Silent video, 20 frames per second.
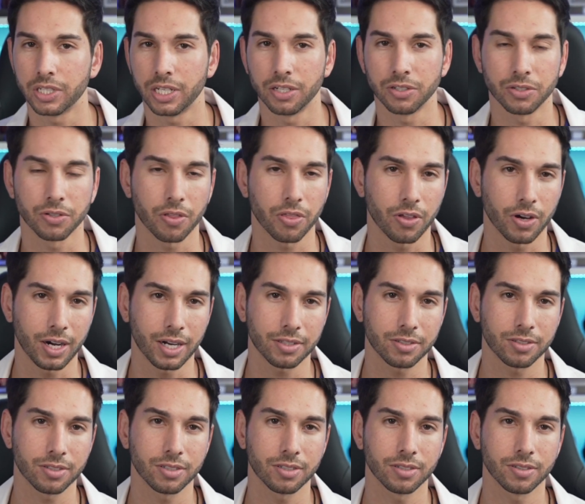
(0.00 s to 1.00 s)
to hear your
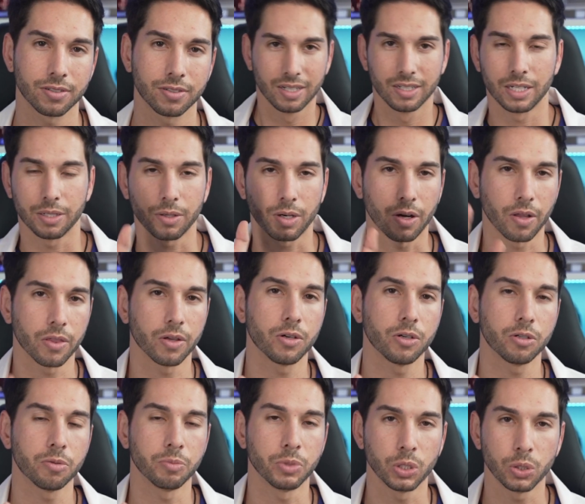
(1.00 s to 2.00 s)
thoughts now,
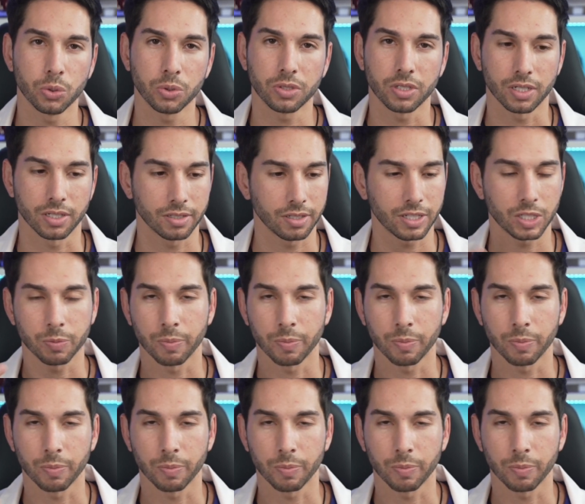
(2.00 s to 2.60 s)
although Muse is a